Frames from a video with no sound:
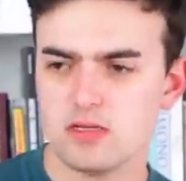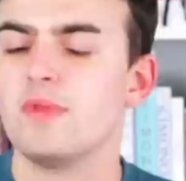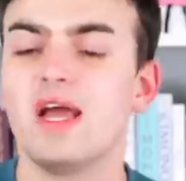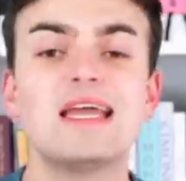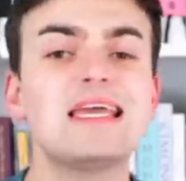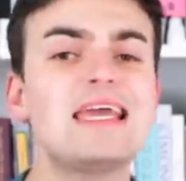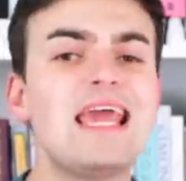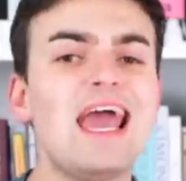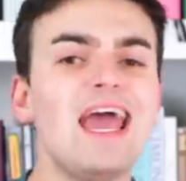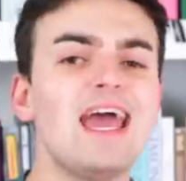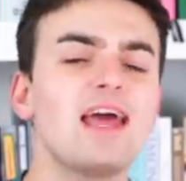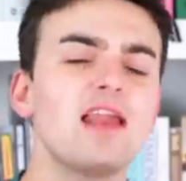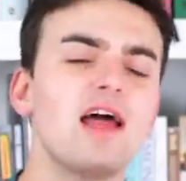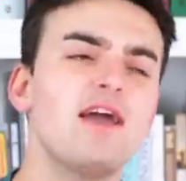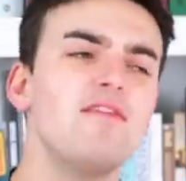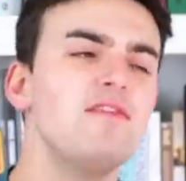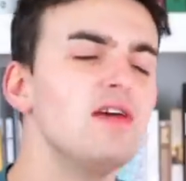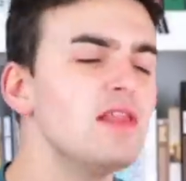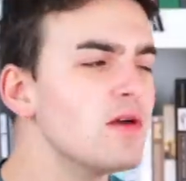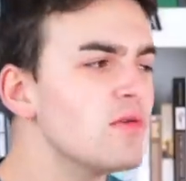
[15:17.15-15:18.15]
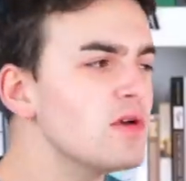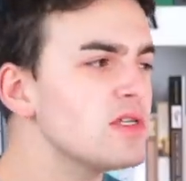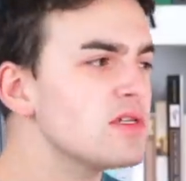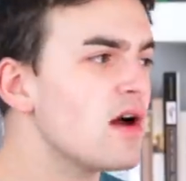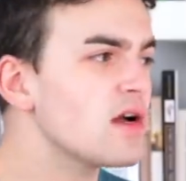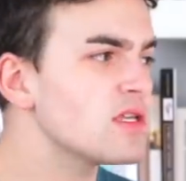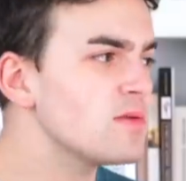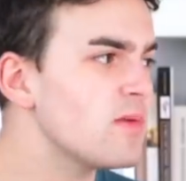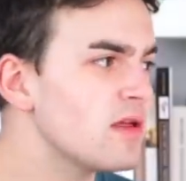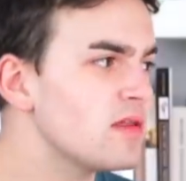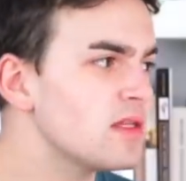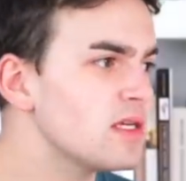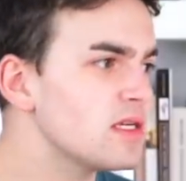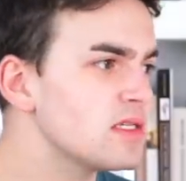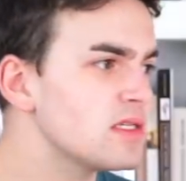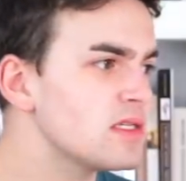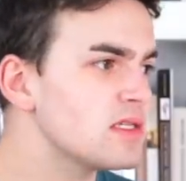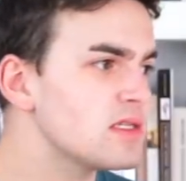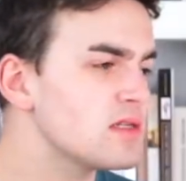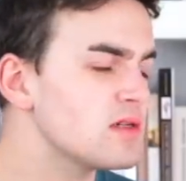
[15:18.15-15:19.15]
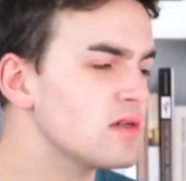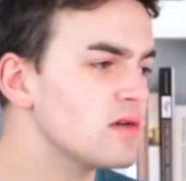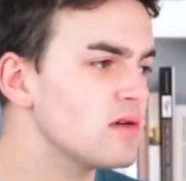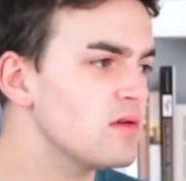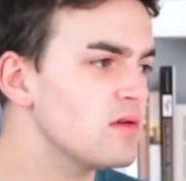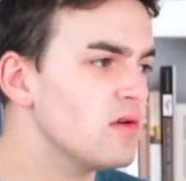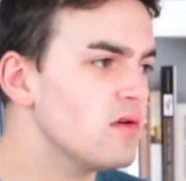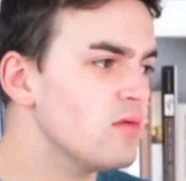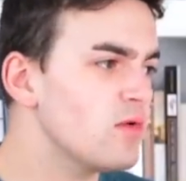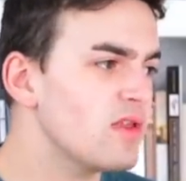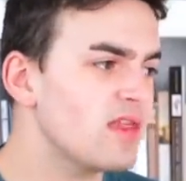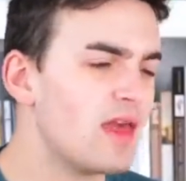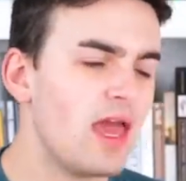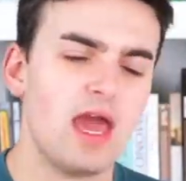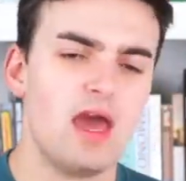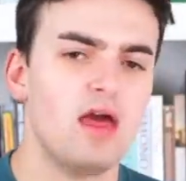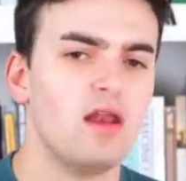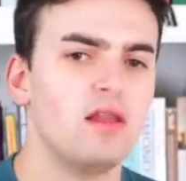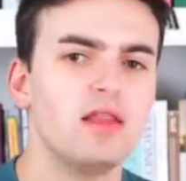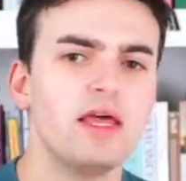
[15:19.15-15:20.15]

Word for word: Again, I feel like we talked about this with Cam.